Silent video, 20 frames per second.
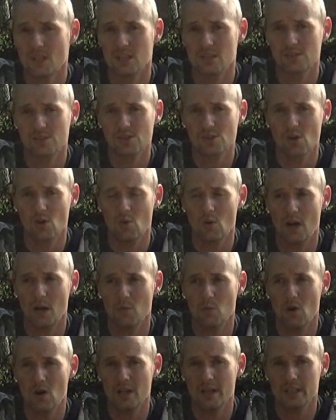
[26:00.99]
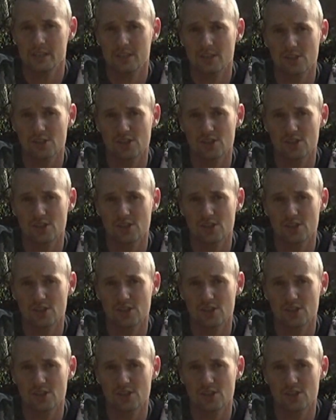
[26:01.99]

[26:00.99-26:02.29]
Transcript: so I wanted to